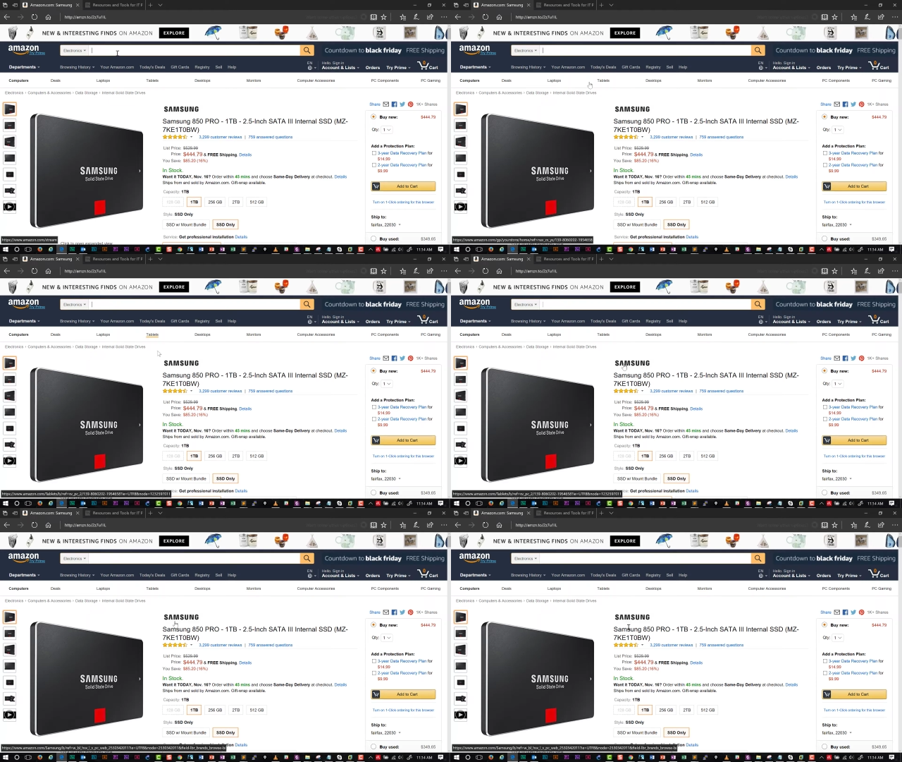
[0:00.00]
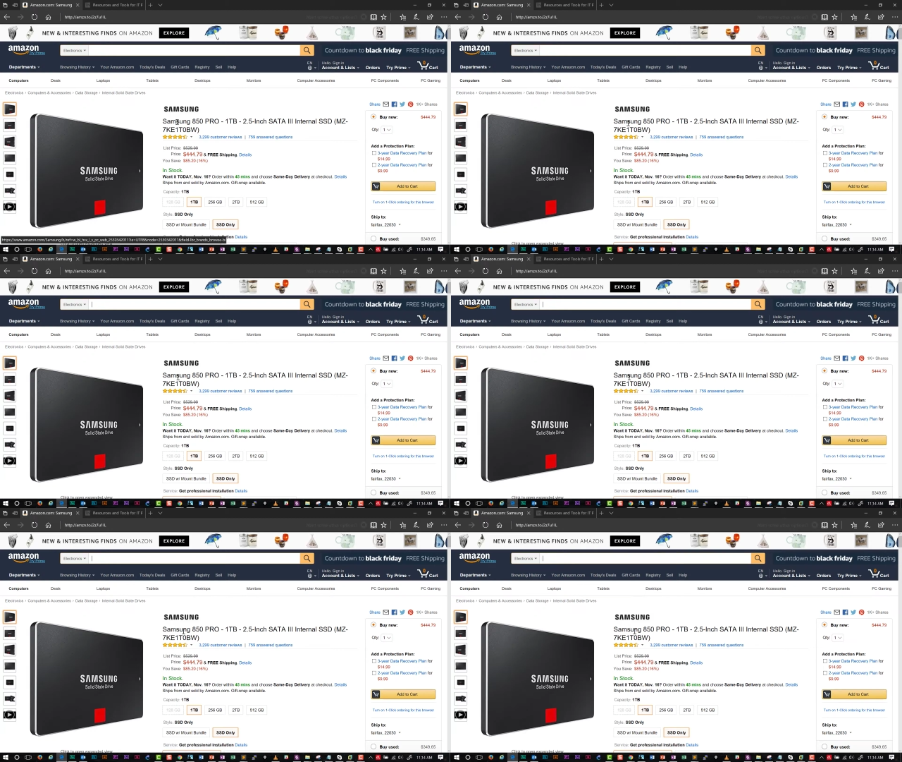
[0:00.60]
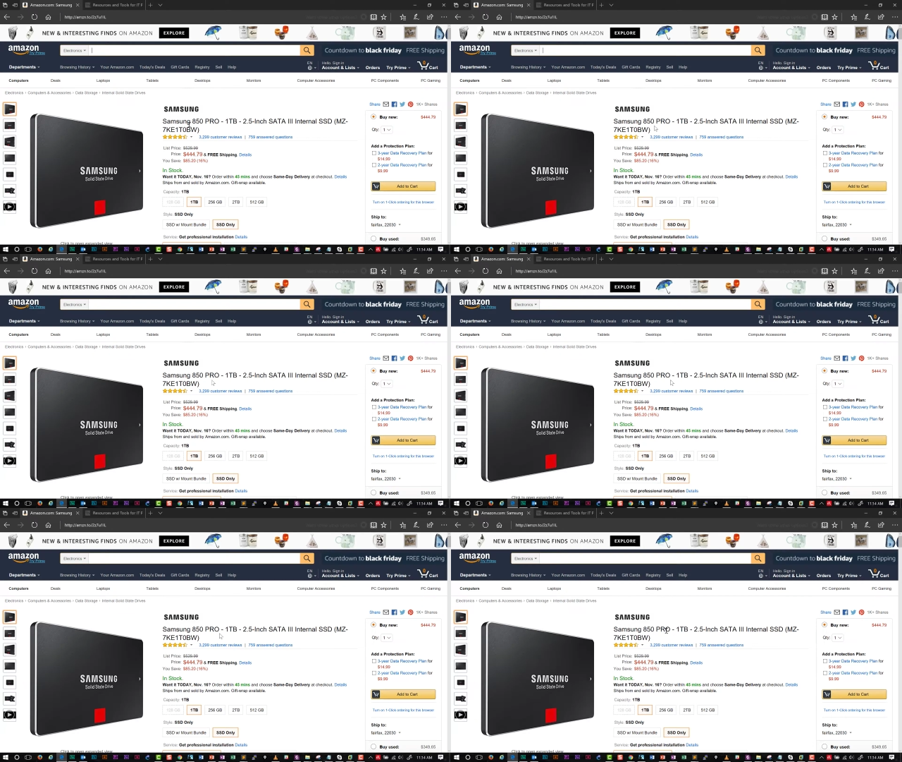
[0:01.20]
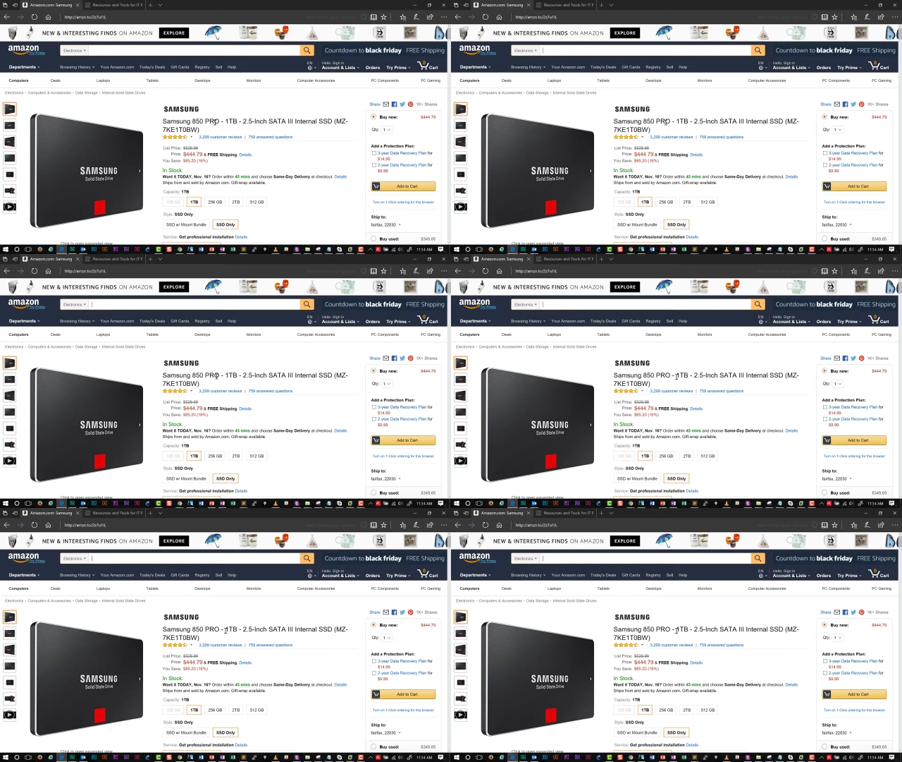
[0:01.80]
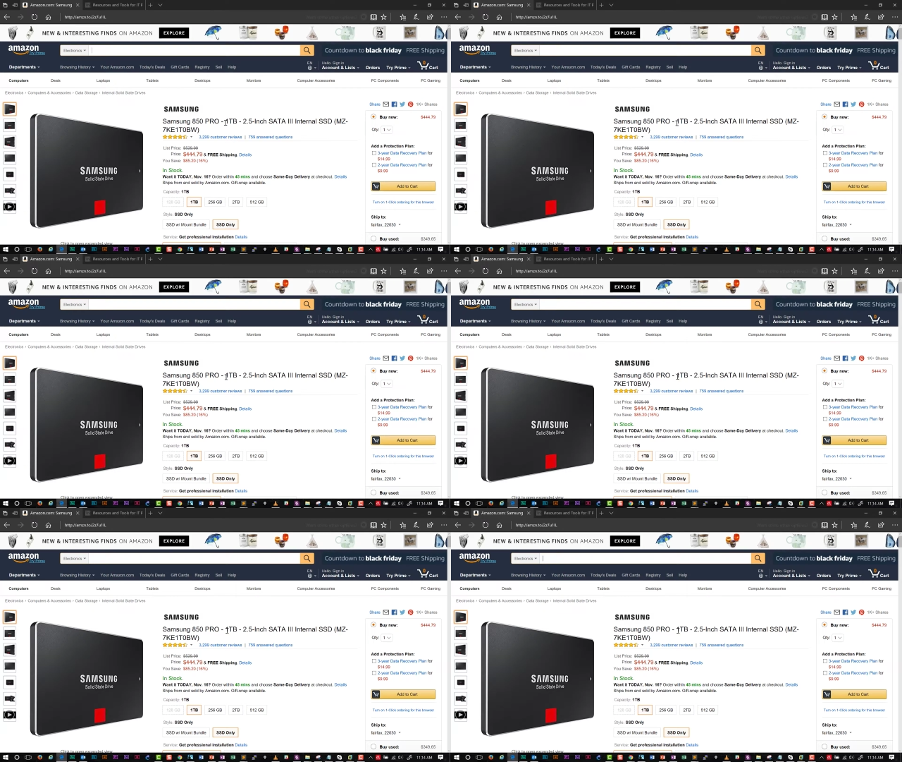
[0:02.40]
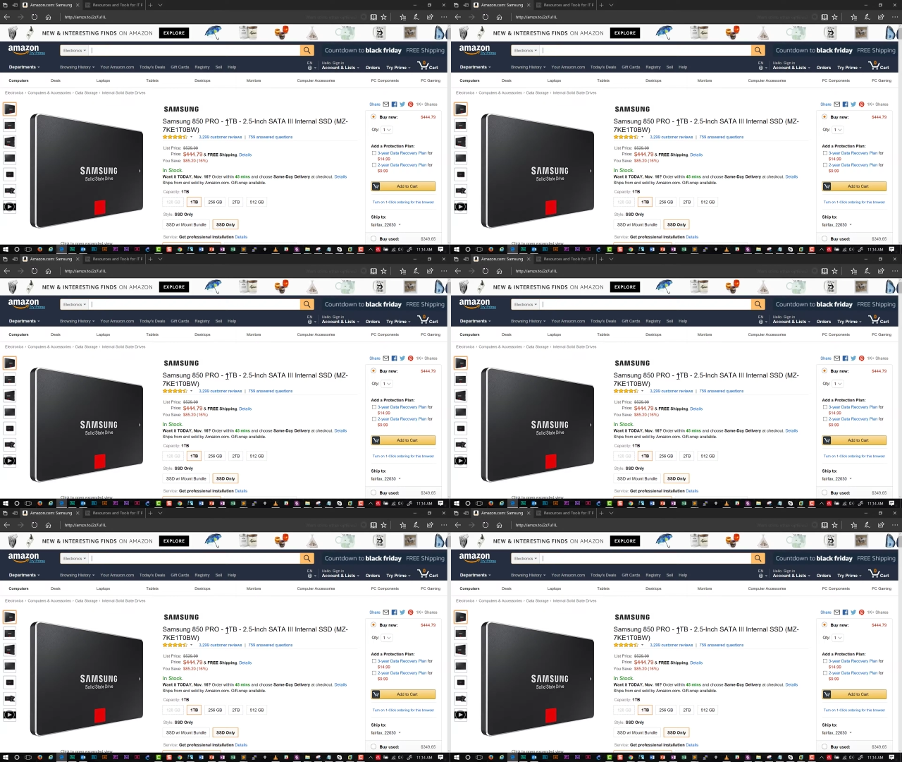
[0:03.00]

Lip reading: [unreadable: no face in view]